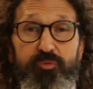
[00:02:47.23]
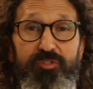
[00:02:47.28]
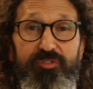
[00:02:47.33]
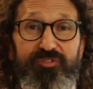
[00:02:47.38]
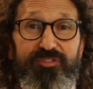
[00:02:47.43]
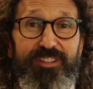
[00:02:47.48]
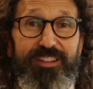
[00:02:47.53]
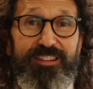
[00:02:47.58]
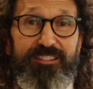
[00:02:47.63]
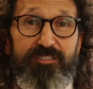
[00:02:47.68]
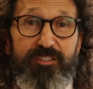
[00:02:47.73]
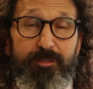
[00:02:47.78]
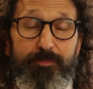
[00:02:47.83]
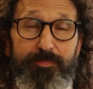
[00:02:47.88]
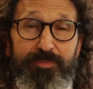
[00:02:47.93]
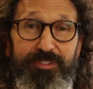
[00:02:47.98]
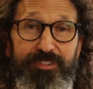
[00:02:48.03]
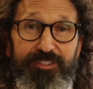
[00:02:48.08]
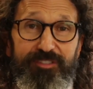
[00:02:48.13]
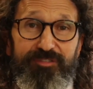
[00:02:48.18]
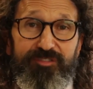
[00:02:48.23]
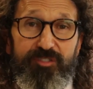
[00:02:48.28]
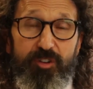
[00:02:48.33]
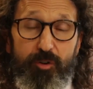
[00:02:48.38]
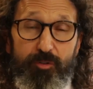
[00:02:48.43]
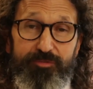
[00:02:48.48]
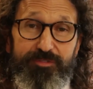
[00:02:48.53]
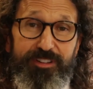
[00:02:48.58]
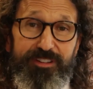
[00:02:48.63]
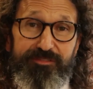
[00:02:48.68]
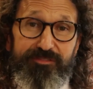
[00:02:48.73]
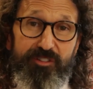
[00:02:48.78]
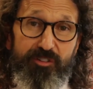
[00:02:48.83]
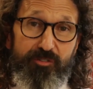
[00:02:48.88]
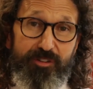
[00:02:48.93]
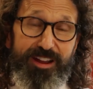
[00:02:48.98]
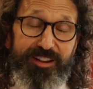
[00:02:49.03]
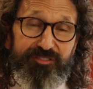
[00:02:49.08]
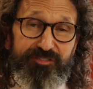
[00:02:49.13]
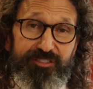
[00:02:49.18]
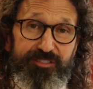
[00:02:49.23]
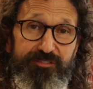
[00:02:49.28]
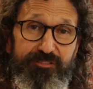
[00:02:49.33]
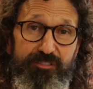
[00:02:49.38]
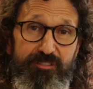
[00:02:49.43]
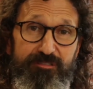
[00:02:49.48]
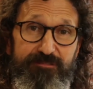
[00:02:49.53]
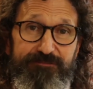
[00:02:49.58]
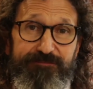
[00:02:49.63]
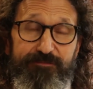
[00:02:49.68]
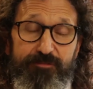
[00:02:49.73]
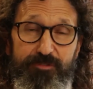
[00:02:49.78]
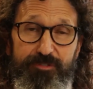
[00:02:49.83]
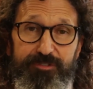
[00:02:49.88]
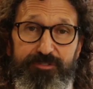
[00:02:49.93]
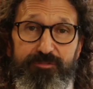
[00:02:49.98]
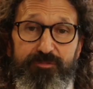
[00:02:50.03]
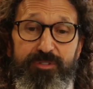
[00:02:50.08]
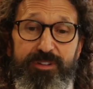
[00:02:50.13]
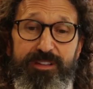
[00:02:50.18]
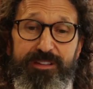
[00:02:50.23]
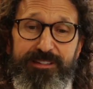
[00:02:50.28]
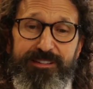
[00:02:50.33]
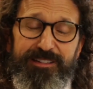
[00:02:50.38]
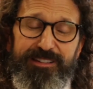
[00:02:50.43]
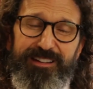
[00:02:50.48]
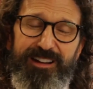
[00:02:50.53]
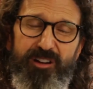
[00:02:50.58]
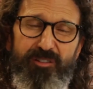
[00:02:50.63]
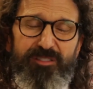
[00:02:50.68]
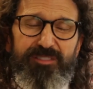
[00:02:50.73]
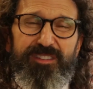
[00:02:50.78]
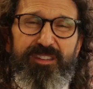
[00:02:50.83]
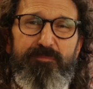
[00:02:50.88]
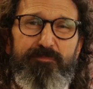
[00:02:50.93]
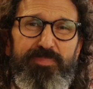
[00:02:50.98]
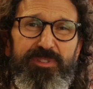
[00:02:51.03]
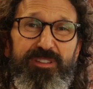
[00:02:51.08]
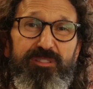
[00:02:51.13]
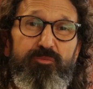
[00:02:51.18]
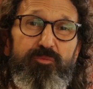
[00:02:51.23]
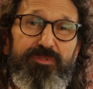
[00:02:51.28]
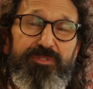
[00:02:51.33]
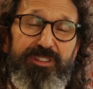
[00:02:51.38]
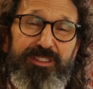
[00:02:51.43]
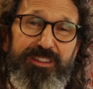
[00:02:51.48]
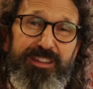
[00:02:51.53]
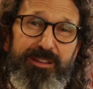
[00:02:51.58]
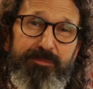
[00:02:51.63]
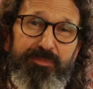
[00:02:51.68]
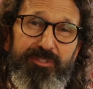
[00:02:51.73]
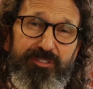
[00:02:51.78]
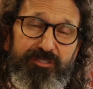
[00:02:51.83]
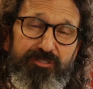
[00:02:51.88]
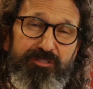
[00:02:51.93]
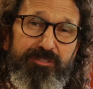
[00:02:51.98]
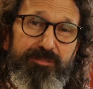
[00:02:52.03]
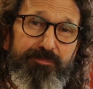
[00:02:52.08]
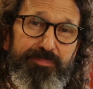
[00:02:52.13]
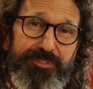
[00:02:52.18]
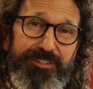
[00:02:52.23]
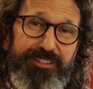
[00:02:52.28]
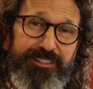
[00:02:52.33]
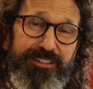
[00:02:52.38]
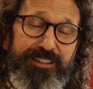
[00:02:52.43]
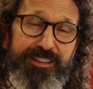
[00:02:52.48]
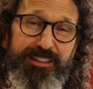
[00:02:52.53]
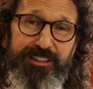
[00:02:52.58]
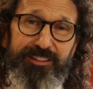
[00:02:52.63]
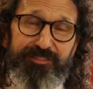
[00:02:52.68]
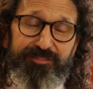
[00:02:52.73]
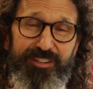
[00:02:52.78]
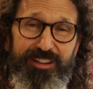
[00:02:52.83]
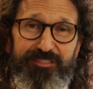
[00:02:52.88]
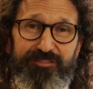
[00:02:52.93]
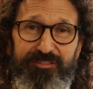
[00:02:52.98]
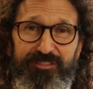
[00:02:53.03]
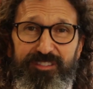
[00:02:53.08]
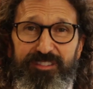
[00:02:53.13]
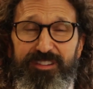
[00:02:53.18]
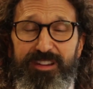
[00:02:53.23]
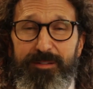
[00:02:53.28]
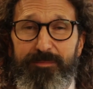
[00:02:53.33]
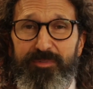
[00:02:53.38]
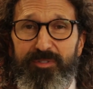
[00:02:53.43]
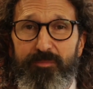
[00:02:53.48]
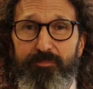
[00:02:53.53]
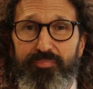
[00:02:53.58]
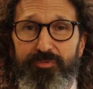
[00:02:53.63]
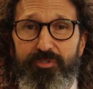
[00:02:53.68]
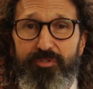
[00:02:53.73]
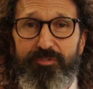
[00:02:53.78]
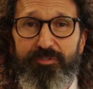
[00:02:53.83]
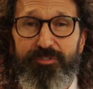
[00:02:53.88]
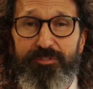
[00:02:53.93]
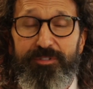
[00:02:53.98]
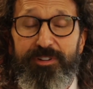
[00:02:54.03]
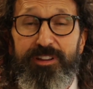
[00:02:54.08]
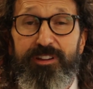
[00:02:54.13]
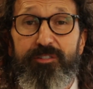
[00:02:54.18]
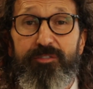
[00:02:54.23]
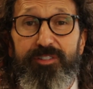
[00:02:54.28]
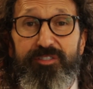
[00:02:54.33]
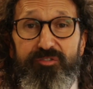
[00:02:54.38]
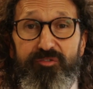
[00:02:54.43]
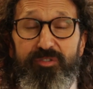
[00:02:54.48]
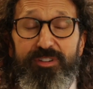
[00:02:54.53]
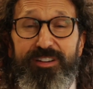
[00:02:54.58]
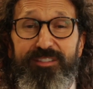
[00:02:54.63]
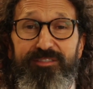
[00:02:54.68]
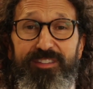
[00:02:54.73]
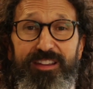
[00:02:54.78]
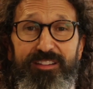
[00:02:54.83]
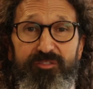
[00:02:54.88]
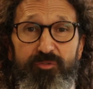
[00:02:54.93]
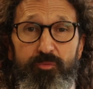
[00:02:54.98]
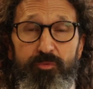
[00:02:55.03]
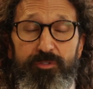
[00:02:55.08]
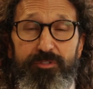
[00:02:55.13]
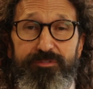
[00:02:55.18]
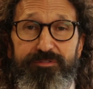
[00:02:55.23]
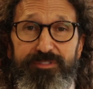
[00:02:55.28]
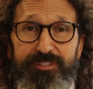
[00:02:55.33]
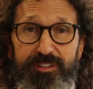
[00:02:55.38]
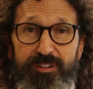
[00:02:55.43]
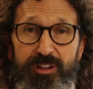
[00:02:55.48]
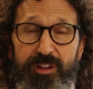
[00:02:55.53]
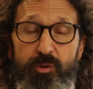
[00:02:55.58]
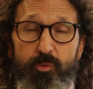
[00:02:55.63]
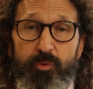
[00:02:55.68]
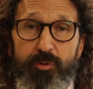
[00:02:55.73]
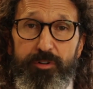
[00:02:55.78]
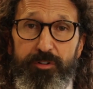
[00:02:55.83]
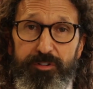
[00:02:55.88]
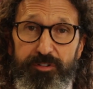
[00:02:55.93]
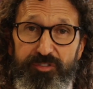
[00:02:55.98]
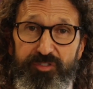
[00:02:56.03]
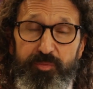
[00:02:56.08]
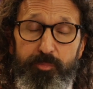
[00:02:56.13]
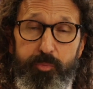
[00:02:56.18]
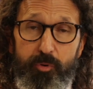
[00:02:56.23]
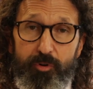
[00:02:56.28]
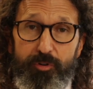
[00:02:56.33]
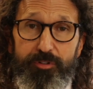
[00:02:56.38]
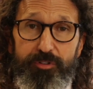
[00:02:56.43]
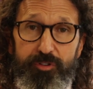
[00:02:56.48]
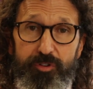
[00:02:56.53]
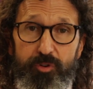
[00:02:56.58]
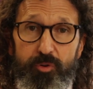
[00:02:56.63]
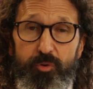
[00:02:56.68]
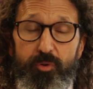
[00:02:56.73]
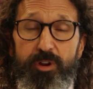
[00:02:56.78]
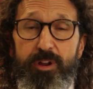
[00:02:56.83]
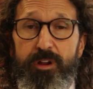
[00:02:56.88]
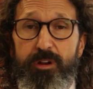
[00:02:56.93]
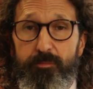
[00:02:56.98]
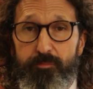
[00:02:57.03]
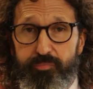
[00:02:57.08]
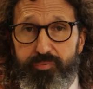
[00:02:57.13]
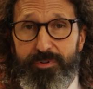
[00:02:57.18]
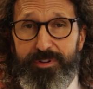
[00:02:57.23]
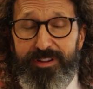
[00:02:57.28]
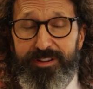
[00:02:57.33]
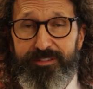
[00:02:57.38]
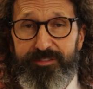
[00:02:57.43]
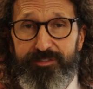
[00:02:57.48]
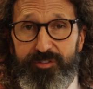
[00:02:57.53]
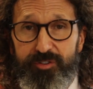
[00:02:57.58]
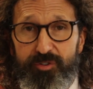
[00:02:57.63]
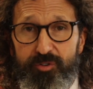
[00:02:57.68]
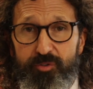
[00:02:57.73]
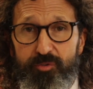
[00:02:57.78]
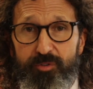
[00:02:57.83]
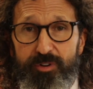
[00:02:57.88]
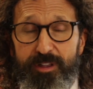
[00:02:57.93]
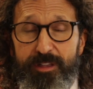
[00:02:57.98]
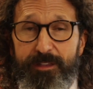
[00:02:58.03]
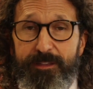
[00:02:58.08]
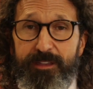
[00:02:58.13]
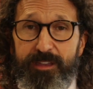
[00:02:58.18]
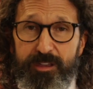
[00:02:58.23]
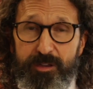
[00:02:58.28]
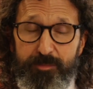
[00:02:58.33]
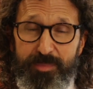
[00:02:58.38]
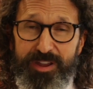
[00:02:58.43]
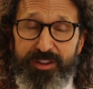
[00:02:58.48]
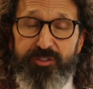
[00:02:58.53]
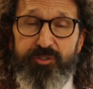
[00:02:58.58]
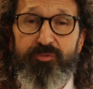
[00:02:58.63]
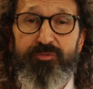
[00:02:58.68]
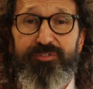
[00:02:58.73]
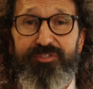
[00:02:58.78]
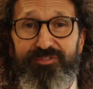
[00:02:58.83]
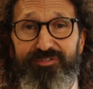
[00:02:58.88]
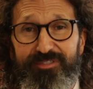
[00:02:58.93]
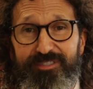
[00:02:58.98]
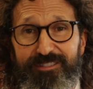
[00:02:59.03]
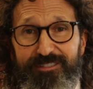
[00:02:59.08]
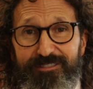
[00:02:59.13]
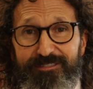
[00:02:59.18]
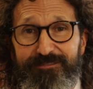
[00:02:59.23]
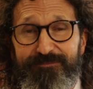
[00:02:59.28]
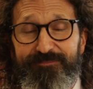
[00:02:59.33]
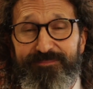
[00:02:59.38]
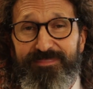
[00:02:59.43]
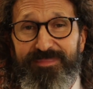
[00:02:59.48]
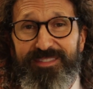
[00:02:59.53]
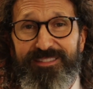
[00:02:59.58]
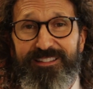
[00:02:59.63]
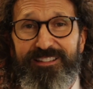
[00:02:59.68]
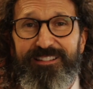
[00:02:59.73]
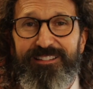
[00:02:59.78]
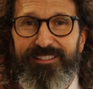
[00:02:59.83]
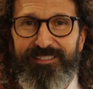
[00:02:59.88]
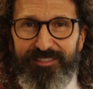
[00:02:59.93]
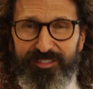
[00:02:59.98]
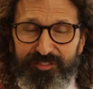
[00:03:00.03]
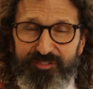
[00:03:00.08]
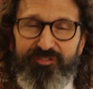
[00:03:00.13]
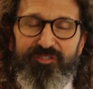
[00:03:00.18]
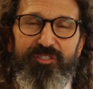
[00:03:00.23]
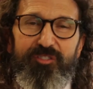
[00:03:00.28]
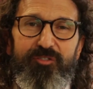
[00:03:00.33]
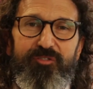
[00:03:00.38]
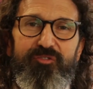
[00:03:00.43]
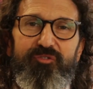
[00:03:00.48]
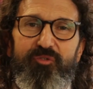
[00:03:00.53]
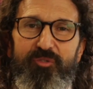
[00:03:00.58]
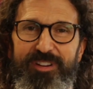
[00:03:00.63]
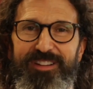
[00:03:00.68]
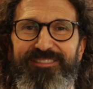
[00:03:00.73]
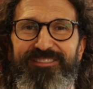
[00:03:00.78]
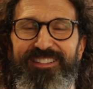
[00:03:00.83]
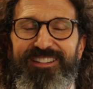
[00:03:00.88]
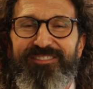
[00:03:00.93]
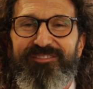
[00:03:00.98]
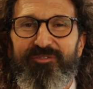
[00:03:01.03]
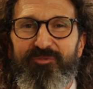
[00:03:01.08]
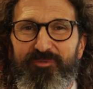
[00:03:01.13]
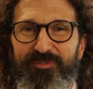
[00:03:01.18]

real estate companies told that they're actually there for you. And how can that be when the name of the company is actually the name of the broker? Here at Transaction Realty, we're here to support you, brand you, and make you the star. Consider Transaction